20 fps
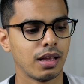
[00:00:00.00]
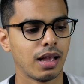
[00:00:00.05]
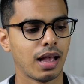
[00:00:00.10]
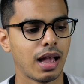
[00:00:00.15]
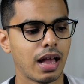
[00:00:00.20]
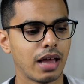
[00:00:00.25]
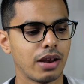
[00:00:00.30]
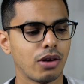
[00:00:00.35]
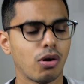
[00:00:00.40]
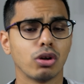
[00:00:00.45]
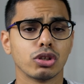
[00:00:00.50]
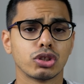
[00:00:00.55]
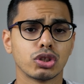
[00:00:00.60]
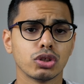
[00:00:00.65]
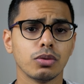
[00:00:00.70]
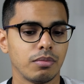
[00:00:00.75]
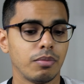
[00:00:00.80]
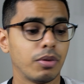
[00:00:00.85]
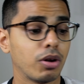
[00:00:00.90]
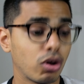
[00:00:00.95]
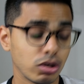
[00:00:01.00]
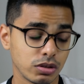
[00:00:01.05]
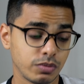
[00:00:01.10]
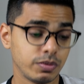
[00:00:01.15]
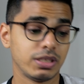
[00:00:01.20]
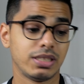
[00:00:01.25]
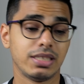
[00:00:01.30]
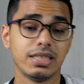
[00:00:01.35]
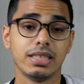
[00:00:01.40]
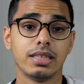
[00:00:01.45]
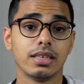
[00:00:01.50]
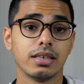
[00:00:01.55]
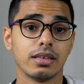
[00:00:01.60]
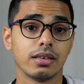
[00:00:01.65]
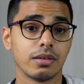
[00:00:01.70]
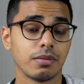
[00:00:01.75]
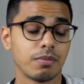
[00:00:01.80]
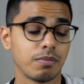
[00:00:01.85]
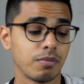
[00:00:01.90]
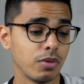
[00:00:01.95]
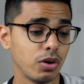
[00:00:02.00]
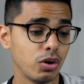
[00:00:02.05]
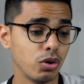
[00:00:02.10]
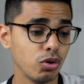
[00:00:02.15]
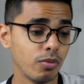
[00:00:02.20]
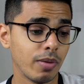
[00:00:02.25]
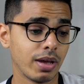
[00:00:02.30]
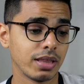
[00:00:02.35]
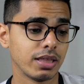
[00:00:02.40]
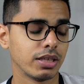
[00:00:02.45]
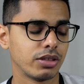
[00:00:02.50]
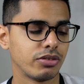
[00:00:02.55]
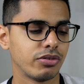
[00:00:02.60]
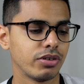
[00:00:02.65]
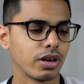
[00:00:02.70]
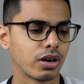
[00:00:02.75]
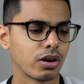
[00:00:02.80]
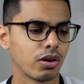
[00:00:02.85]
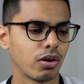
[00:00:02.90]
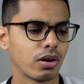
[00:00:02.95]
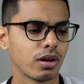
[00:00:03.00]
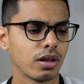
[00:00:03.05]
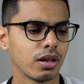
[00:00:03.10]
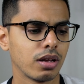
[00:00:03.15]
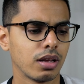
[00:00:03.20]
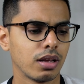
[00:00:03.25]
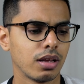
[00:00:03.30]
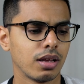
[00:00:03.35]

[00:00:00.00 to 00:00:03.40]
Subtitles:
And also, because we see the Lume at the 3 o'clock,